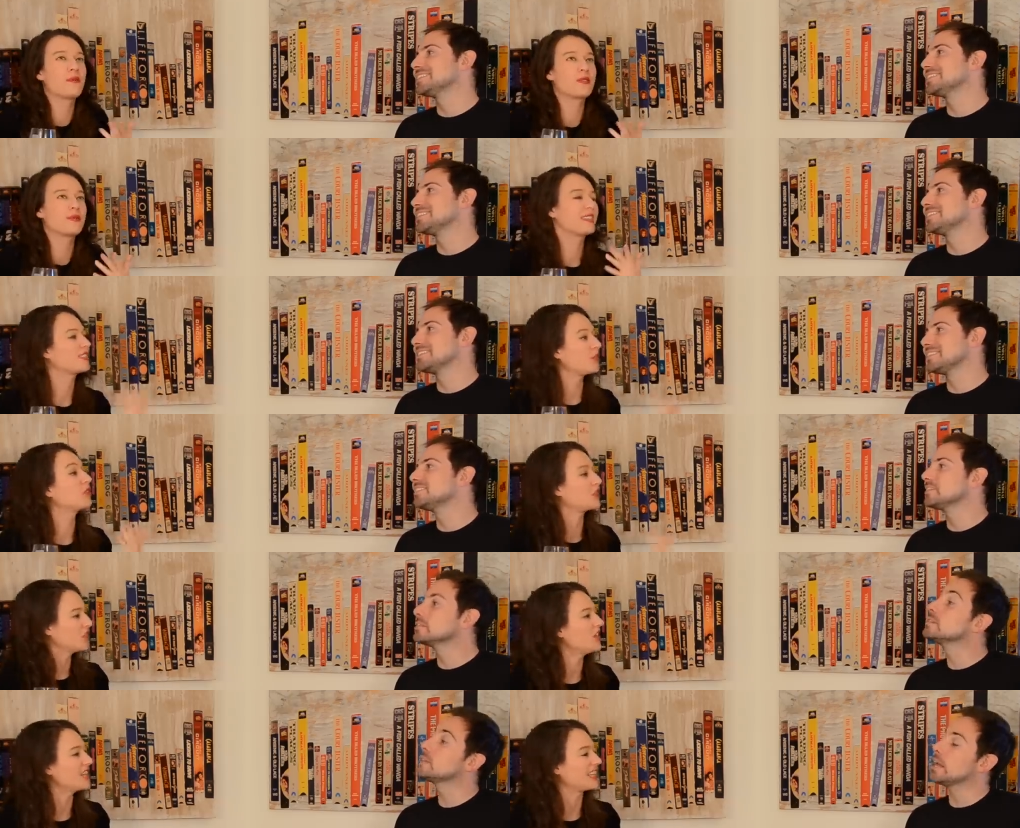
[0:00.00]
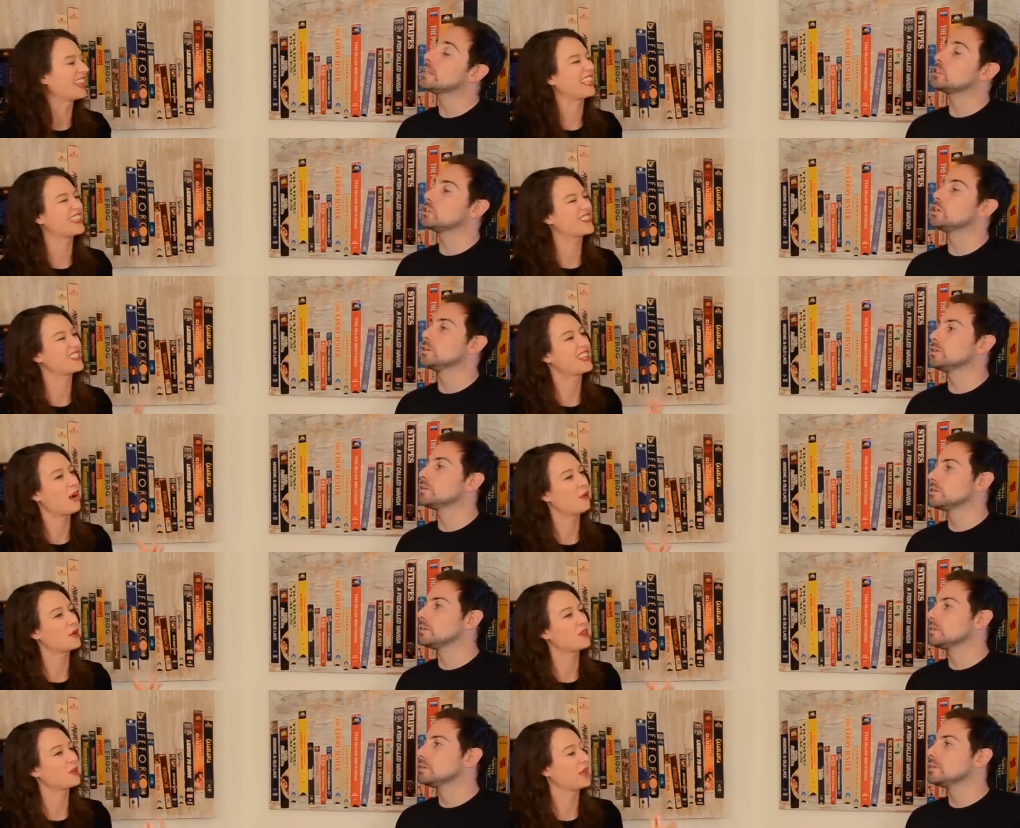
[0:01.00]
Speaker 1: that would have been so good, that's and that's true. just not
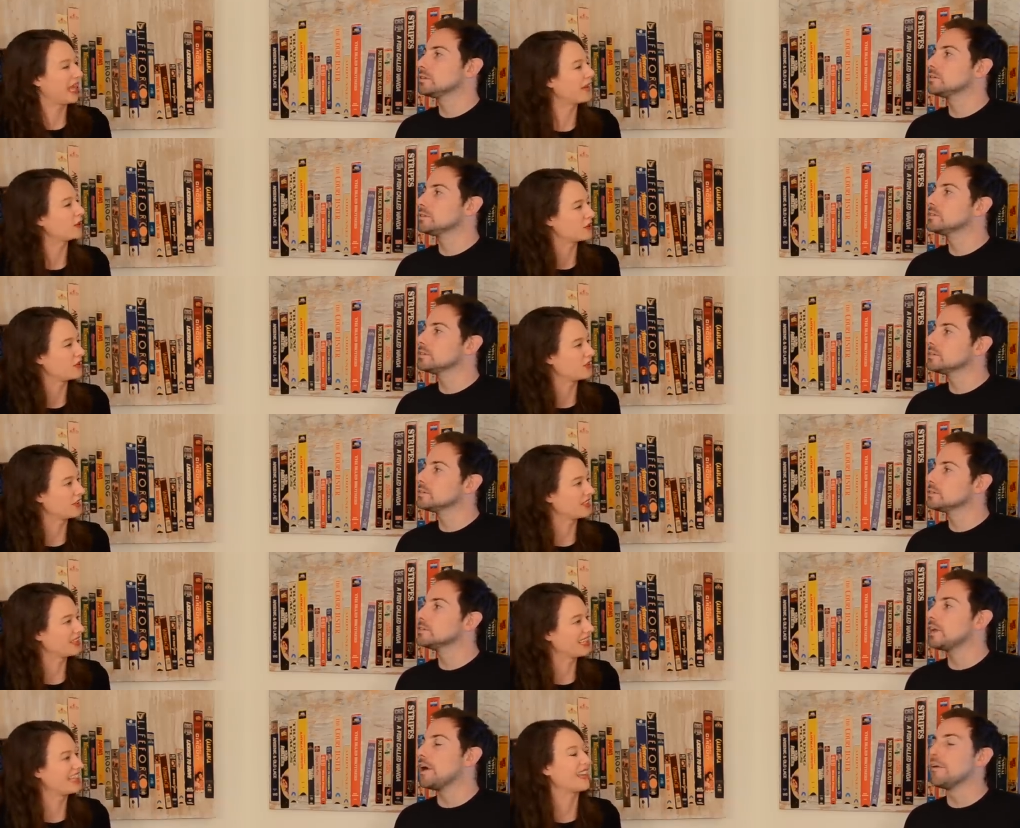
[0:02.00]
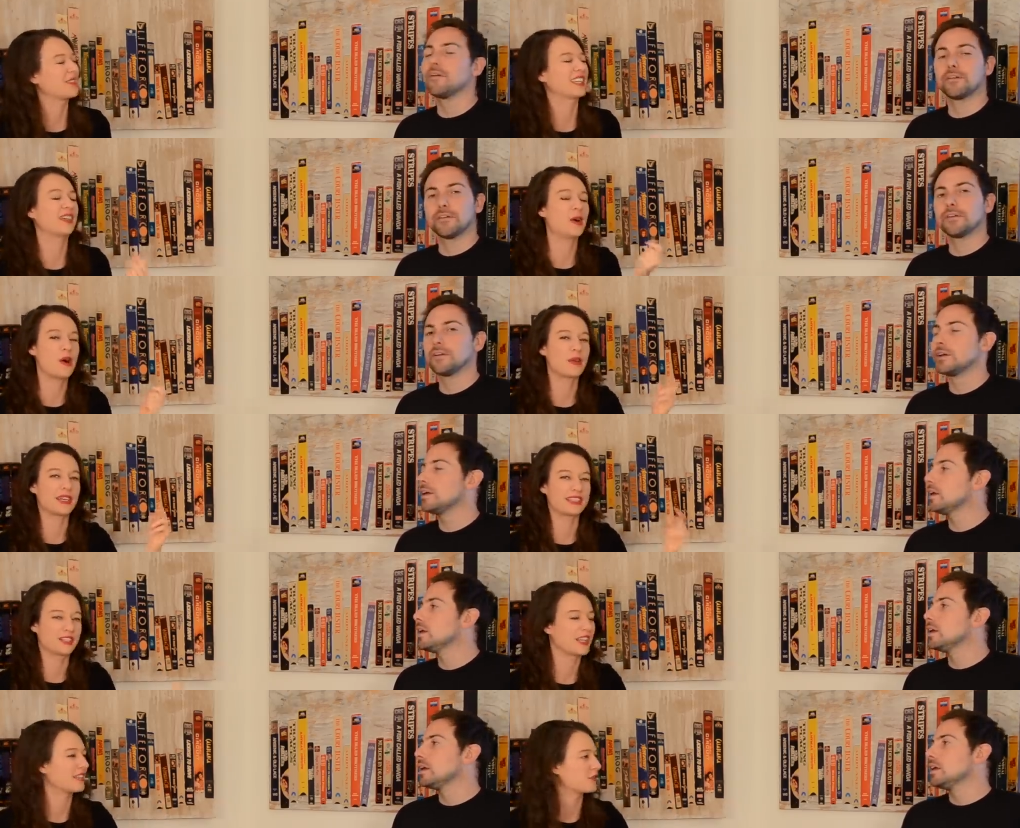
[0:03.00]
where, what angle she took. No, and I was like, oh,
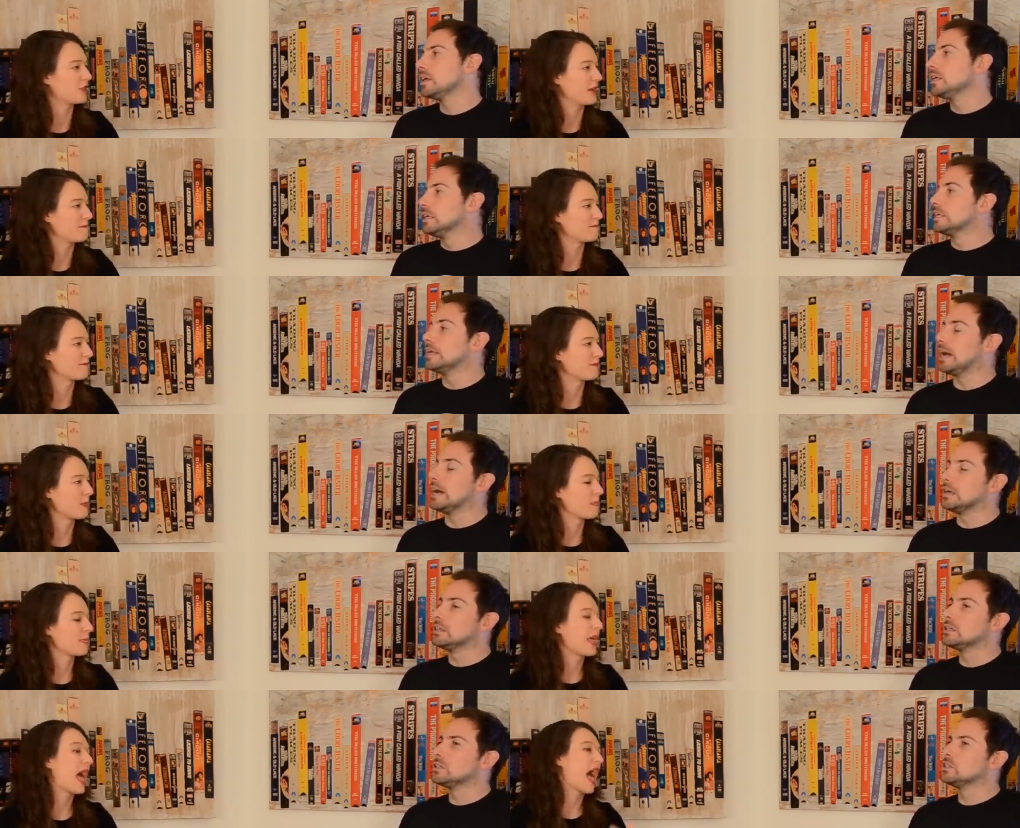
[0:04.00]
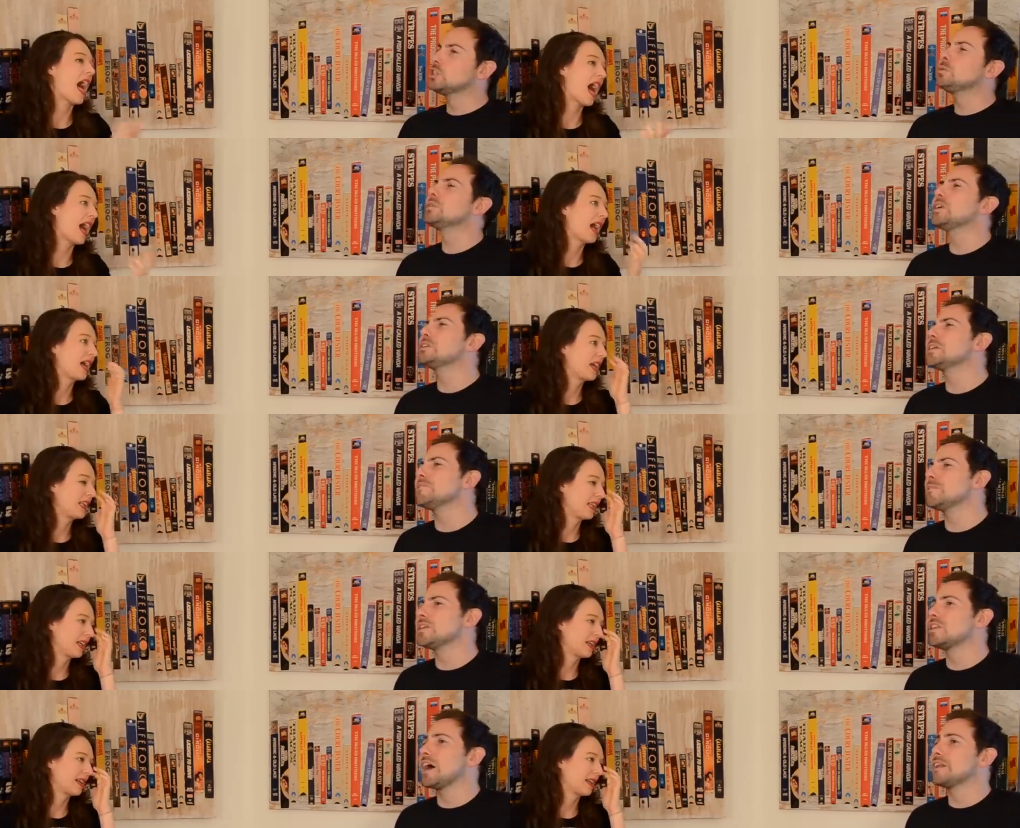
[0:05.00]
that's that's a shame.
Speaker 2: Yeah, she was also giving
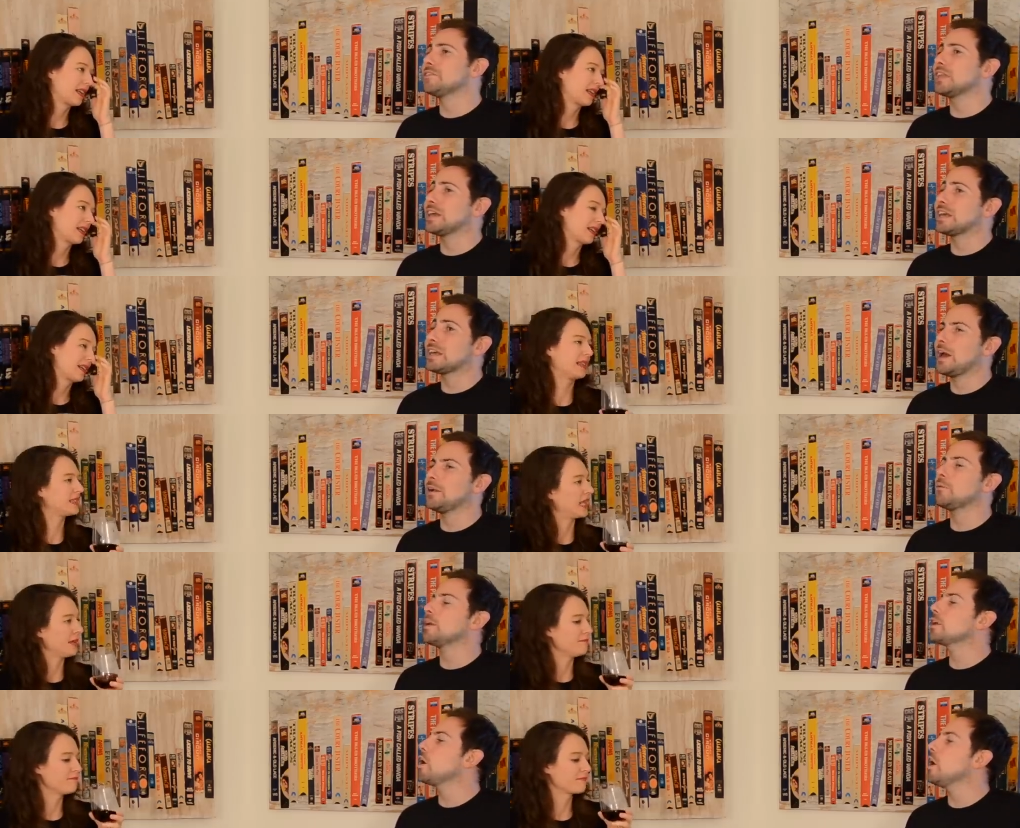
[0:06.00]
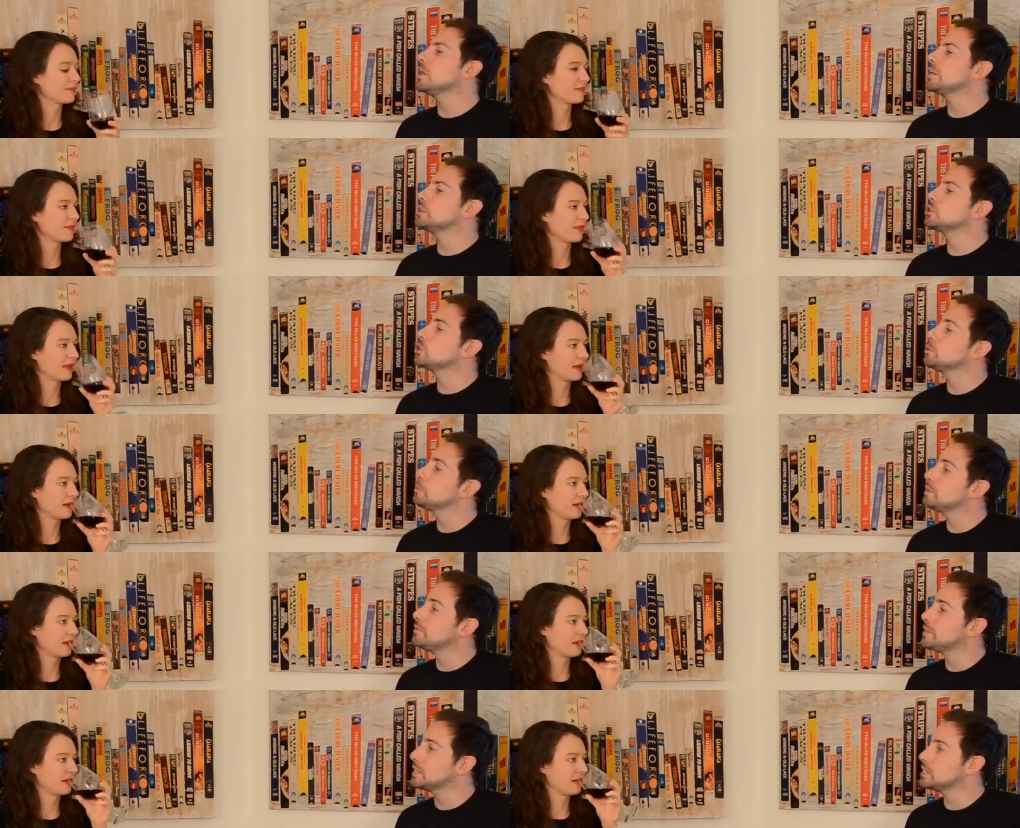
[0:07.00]
me a lot of like I don't want to call it
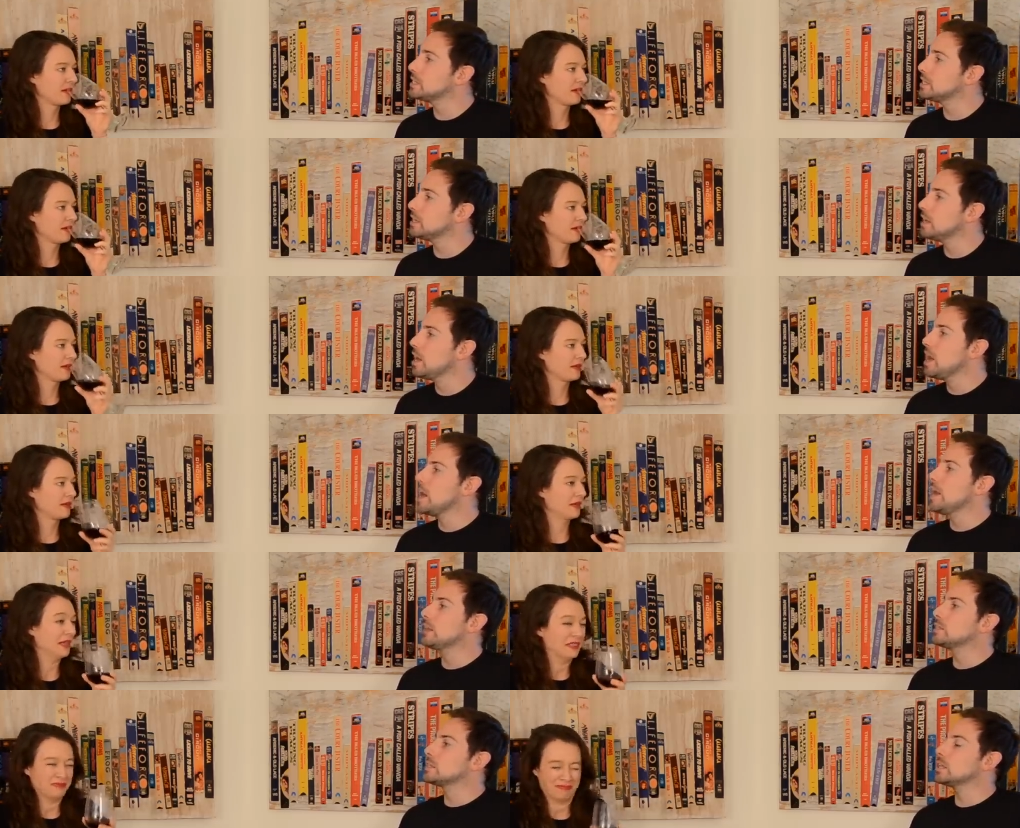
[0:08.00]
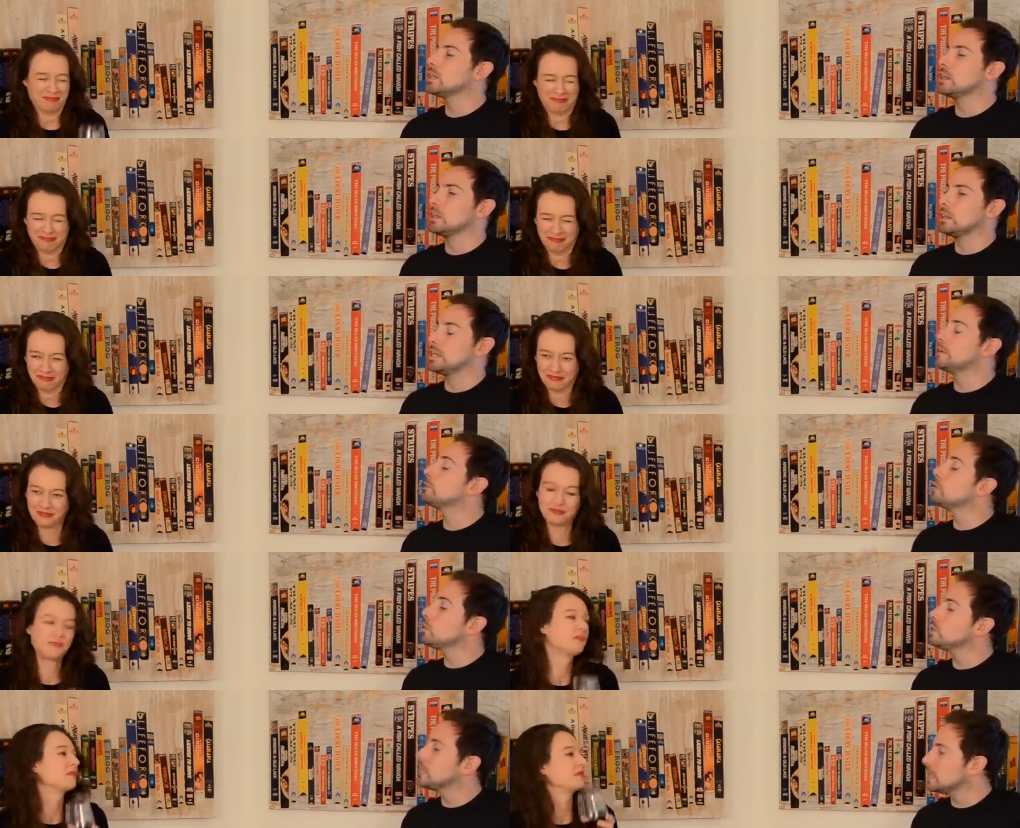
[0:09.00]
interpretive dancing. It's
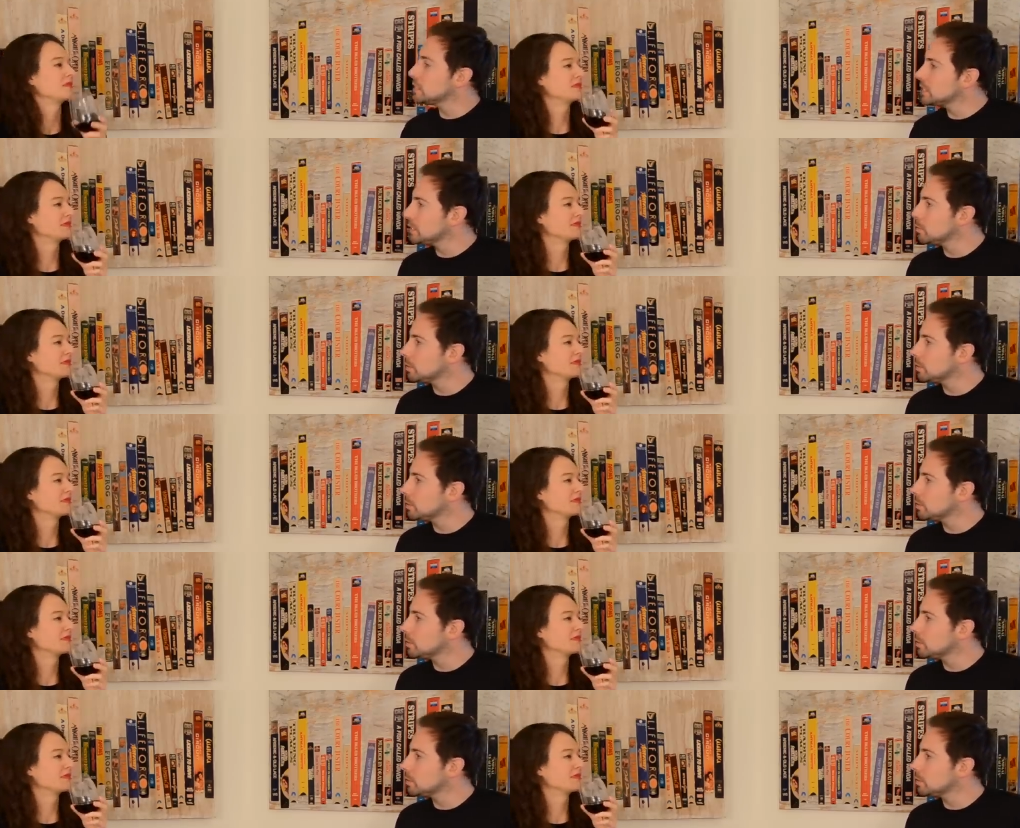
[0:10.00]
literal dancing